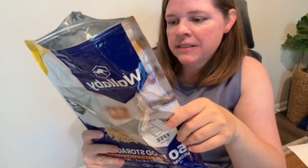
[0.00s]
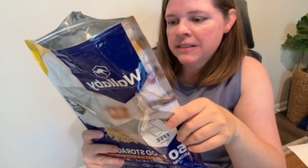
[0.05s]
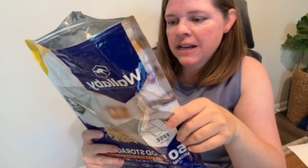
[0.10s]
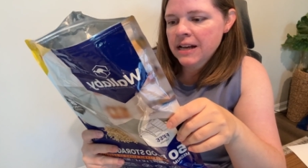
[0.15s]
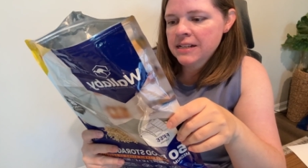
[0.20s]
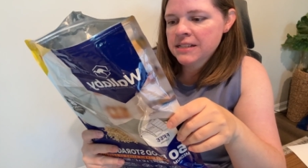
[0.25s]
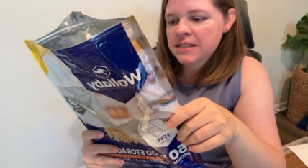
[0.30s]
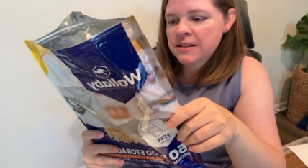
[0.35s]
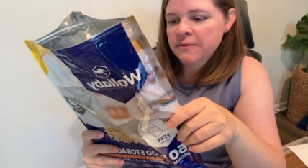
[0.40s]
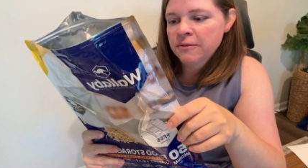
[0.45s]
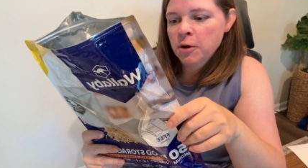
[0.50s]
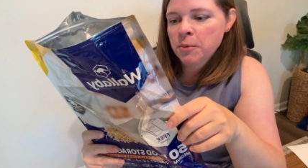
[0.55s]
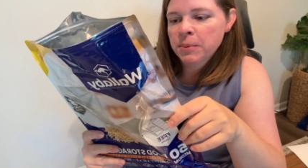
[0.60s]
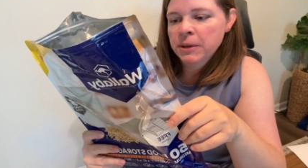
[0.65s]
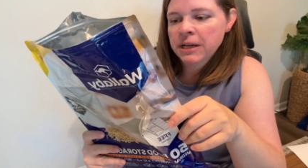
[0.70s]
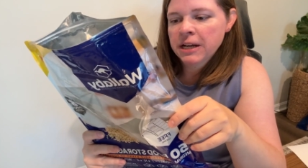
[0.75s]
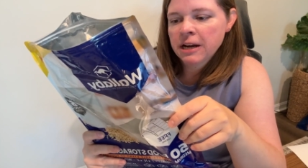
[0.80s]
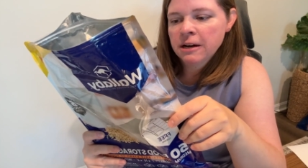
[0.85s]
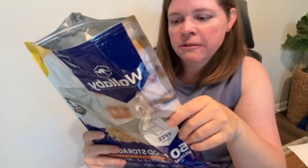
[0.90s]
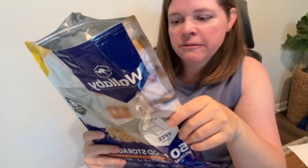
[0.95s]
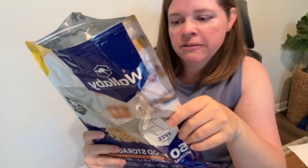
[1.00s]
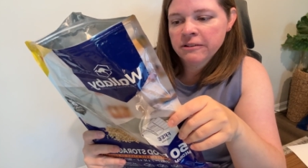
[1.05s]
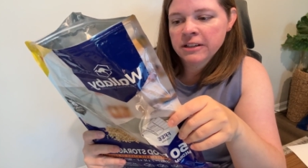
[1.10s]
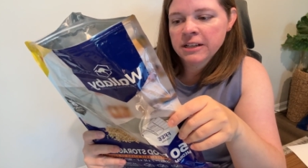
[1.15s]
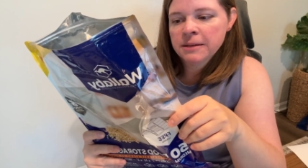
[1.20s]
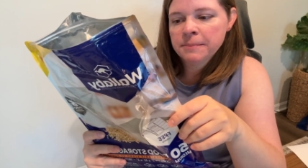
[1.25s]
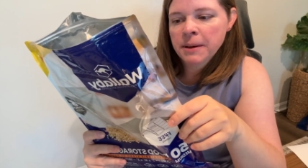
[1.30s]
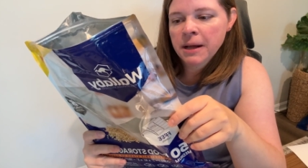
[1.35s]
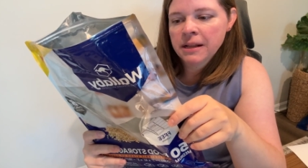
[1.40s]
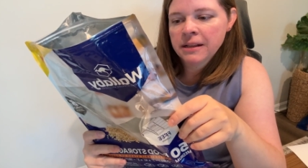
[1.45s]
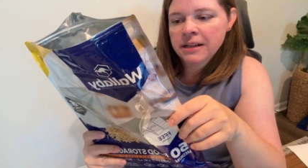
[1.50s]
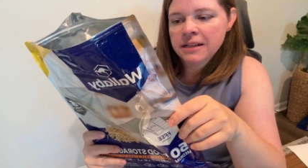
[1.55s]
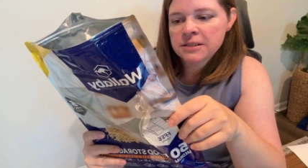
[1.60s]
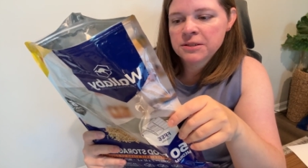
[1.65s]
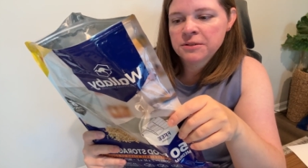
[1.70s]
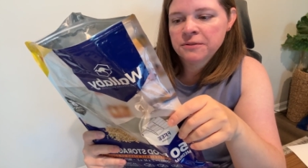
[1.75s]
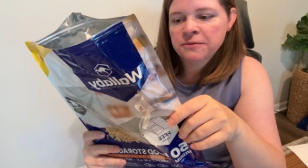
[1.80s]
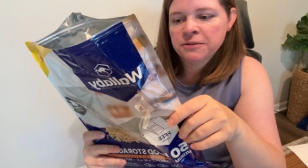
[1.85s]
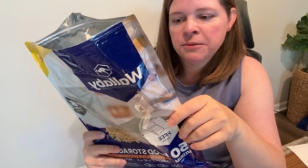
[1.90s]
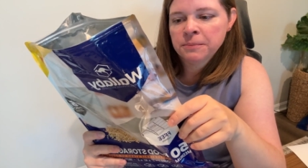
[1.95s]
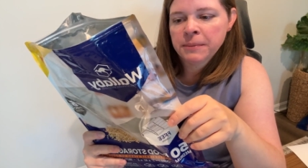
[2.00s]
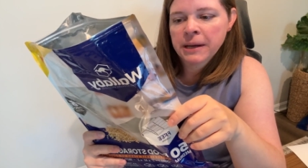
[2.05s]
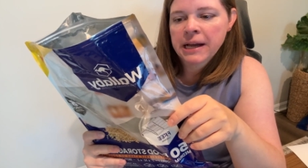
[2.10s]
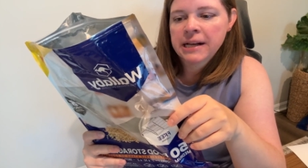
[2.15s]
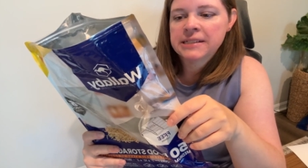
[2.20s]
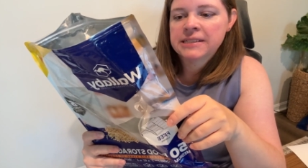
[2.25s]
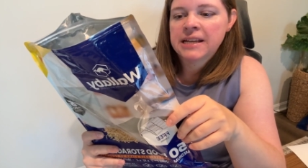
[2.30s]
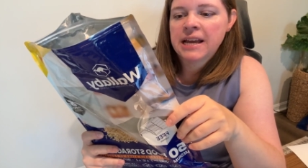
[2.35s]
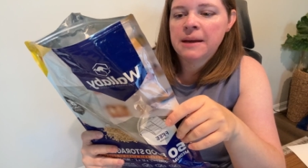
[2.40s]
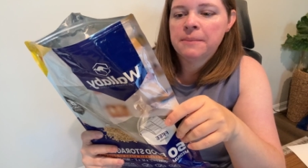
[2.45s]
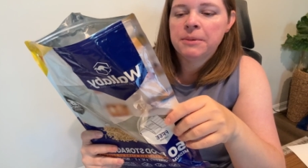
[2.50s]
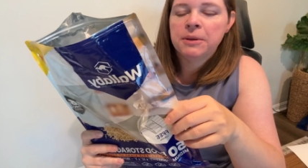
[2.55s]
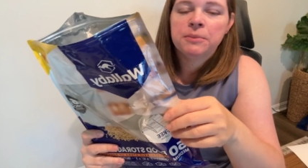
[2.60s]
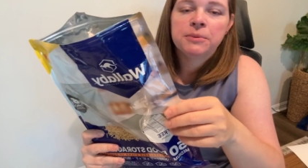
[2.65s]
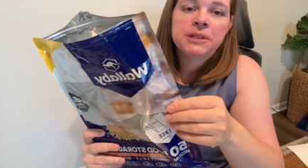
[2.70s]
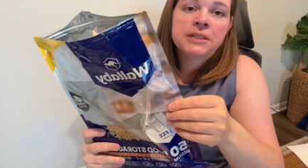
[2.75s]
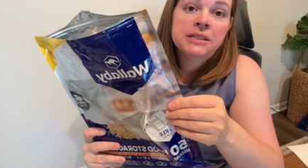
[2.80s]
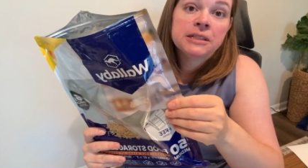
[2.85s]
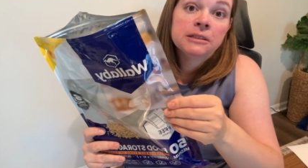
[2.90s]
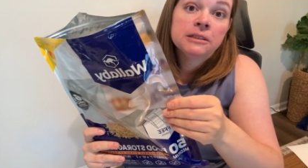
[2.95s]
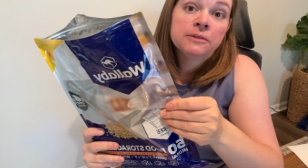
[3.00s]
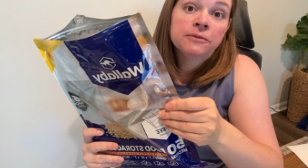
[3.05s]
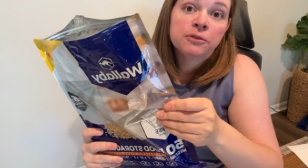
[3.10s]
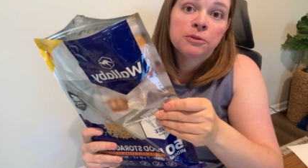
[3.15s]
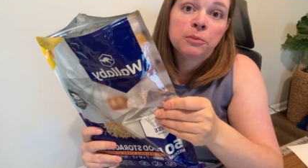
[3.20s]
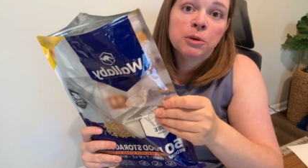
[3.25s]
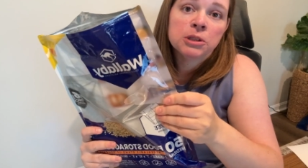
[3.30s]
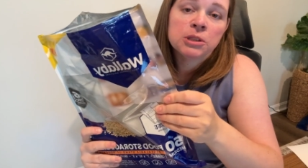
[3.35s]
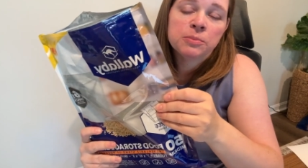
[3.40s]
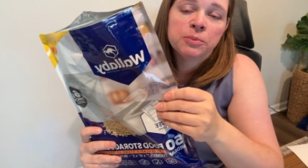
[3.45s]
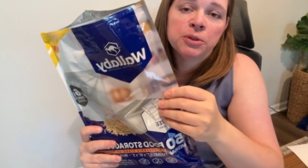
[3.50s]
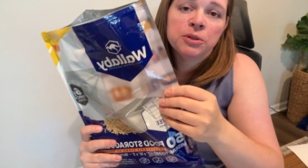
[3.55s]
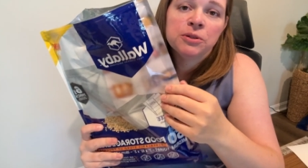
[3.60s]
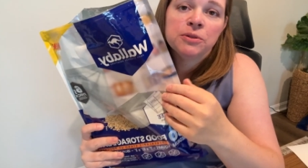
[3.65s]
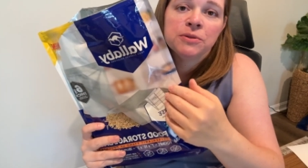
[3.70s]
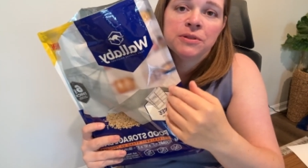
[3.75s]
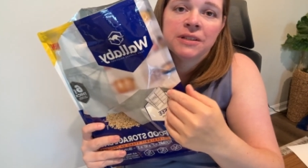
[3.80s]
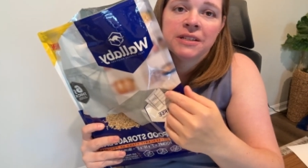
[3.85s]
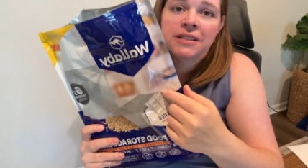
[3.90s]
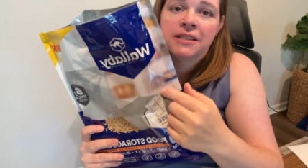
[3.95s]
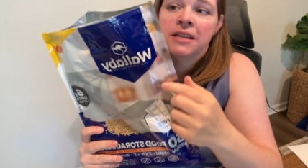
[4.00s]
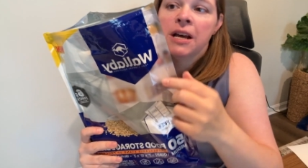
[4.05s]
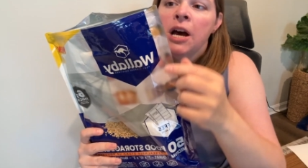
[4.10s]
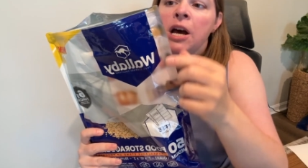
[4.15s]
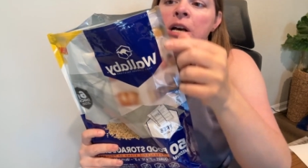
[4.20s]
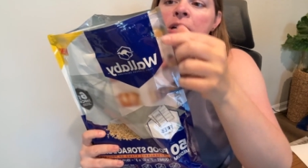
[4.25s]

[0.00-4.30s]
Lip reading: Yes, if opened carefully, polyester film bags can be resealed for multiple uses.